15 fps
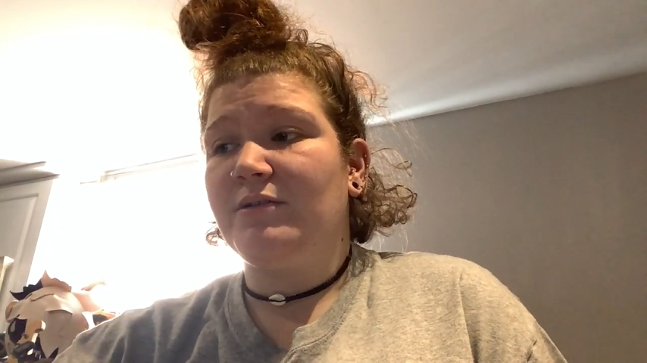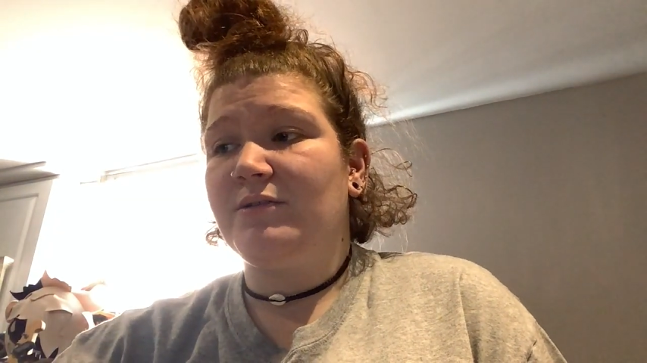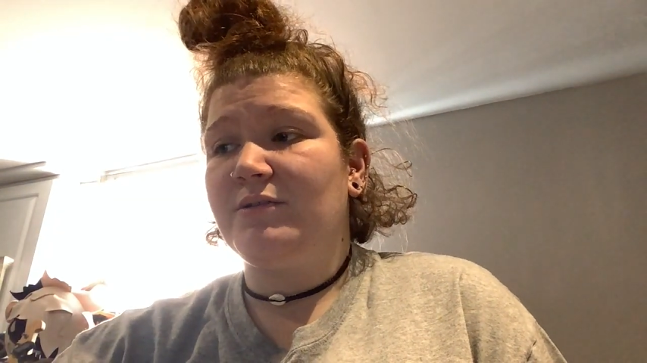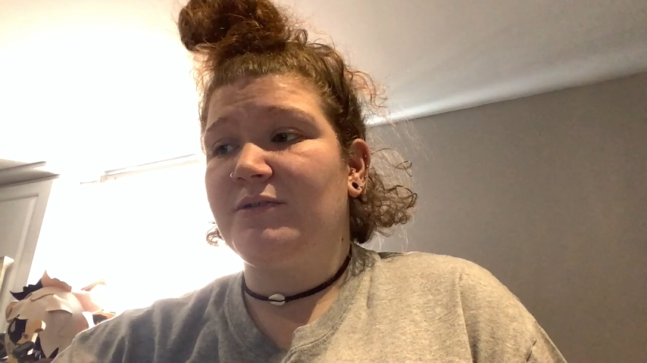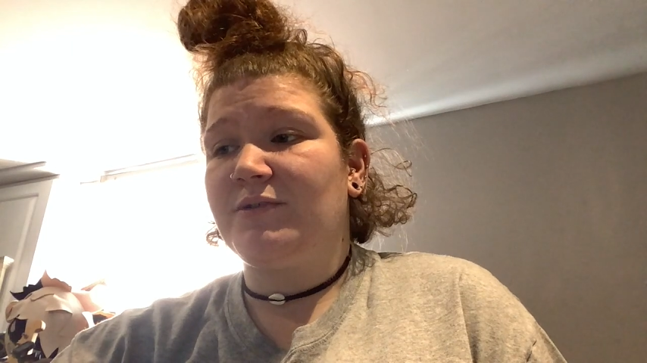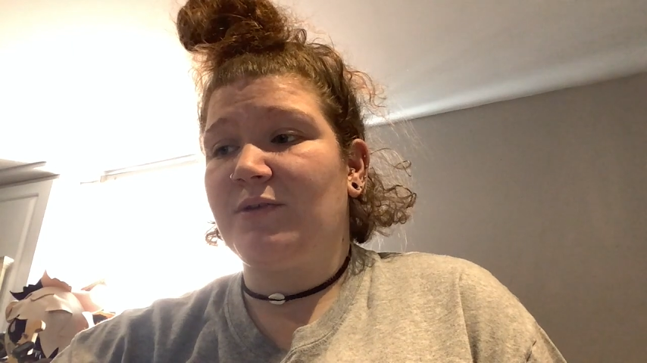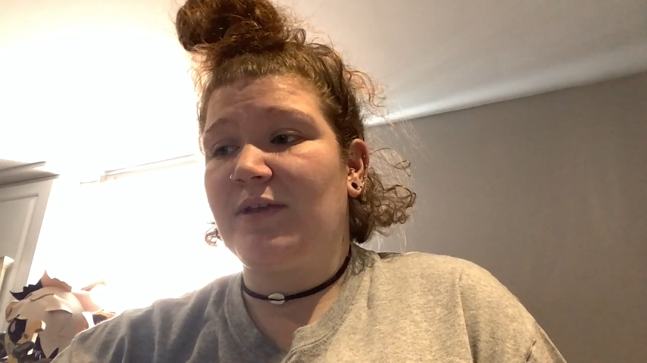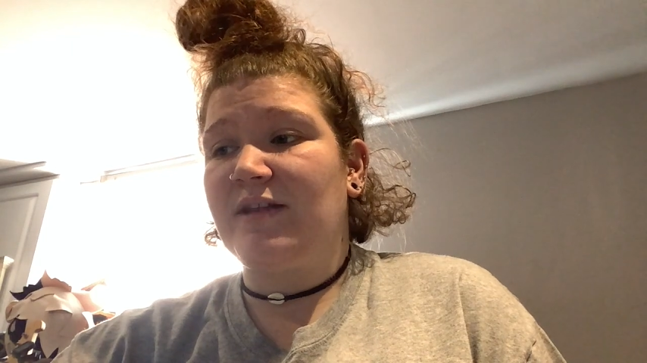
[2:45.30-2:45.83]

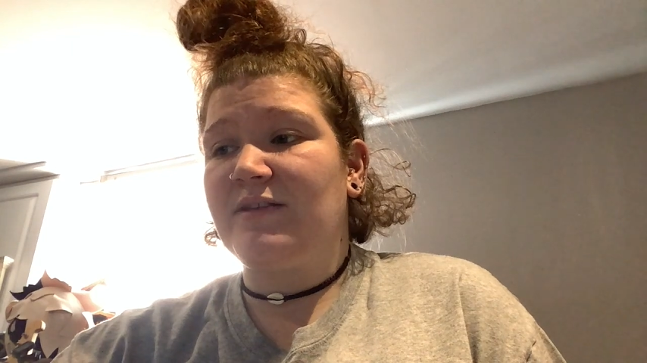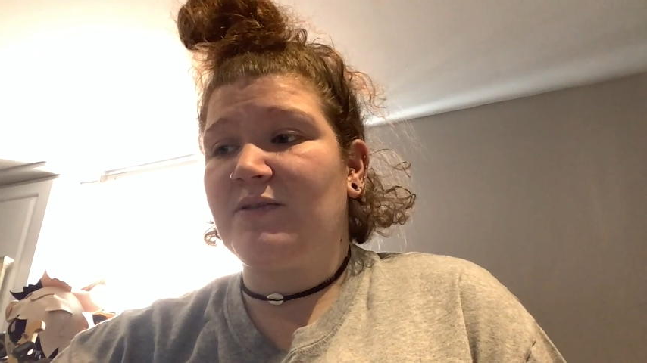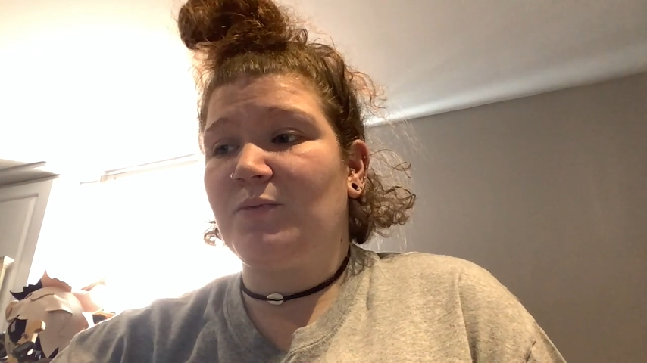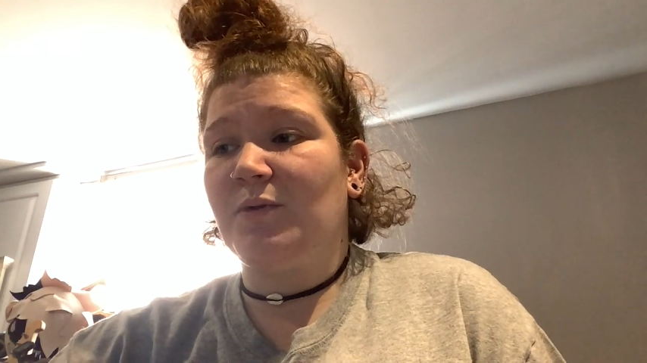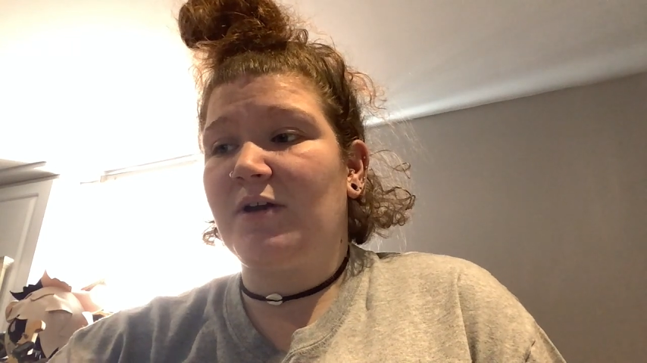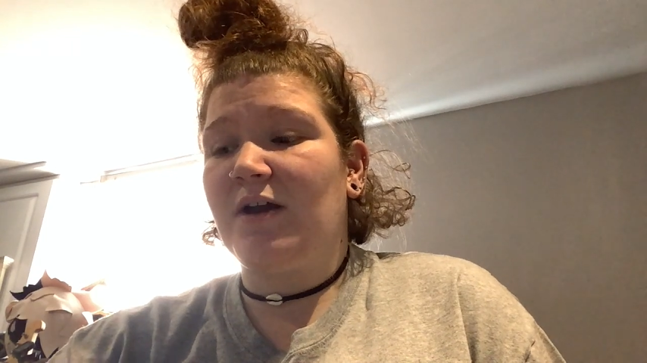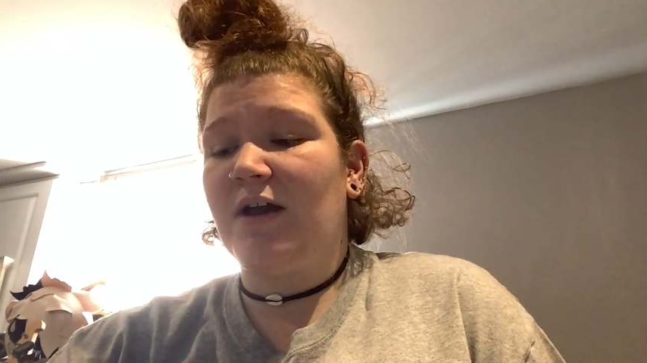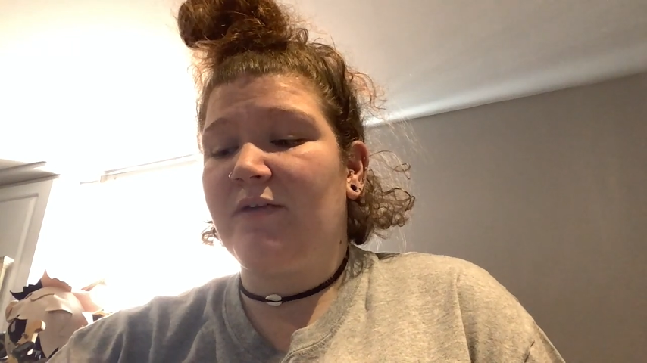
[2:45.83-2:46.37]
So that's
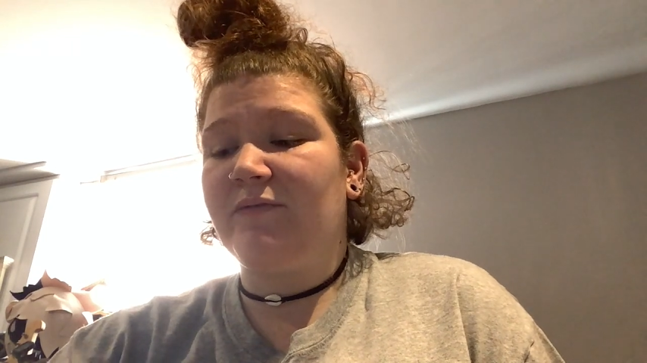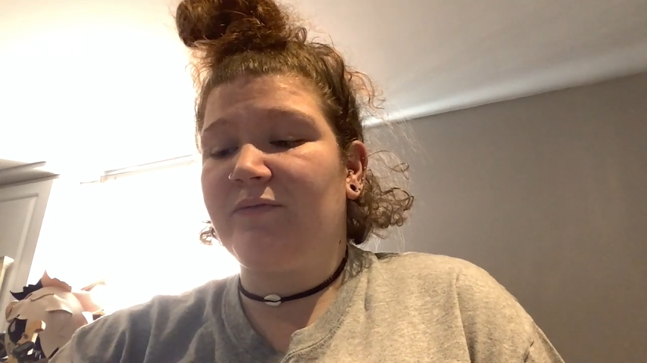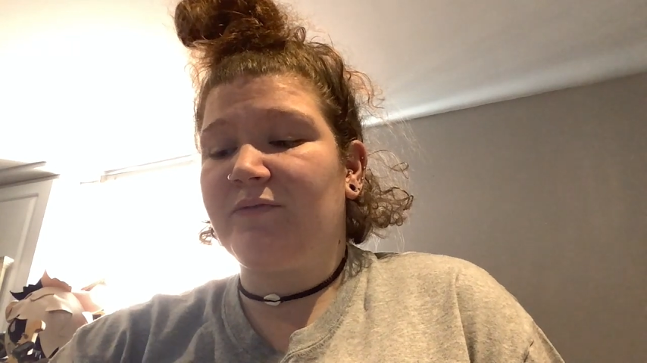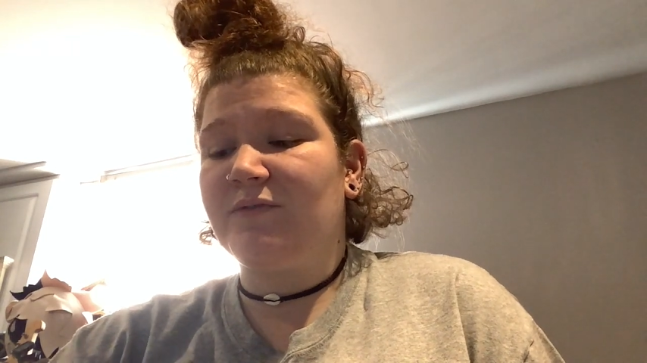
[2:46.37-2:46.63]
where I've